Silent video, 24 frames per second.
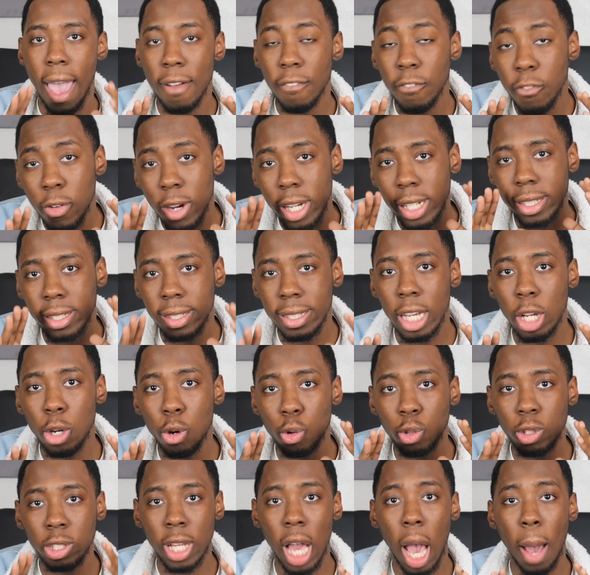Every
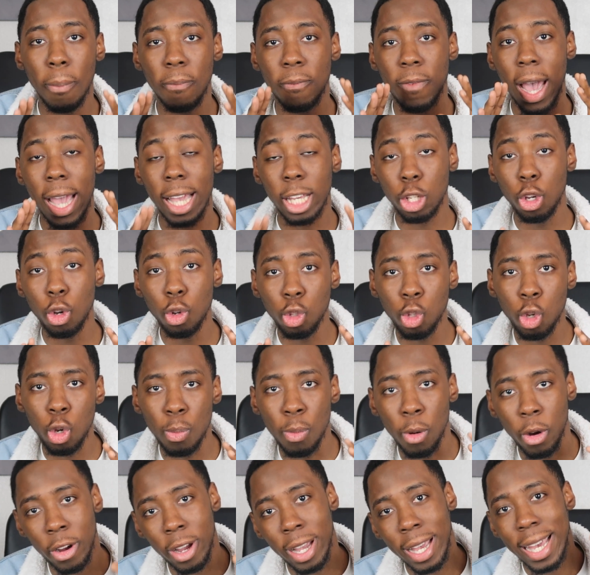single Shopify
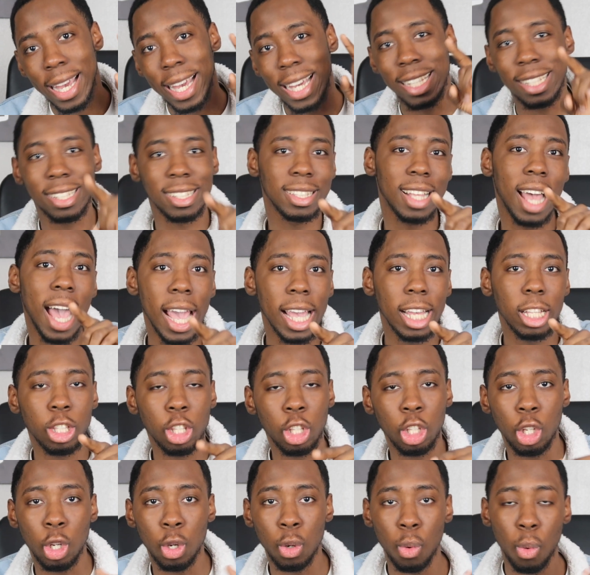YouTuber is
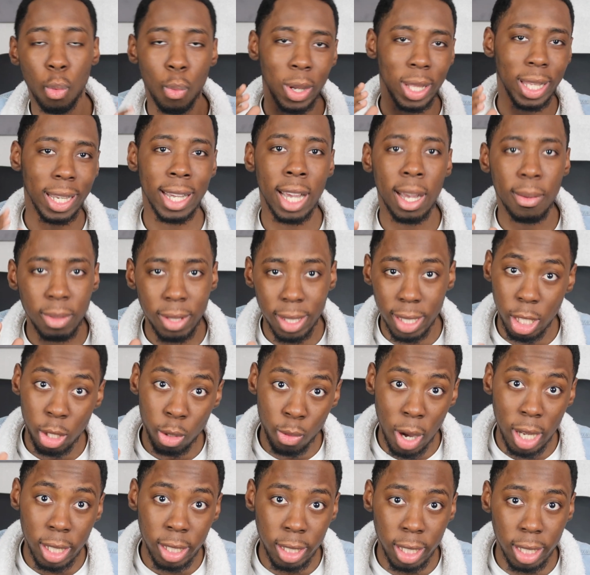lying to you when it comes to
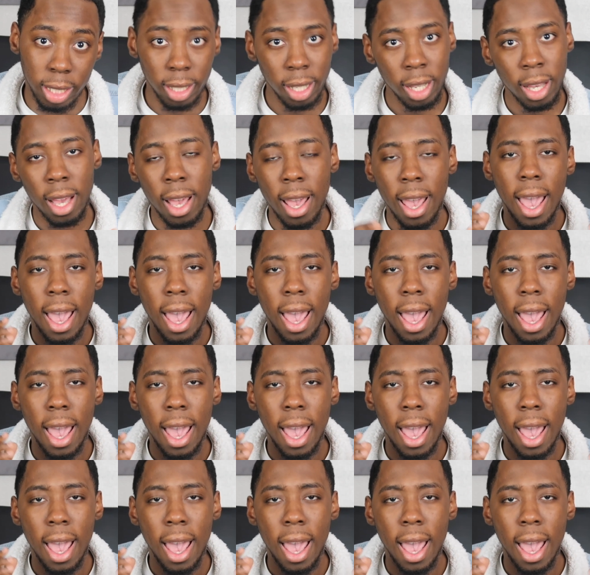this question.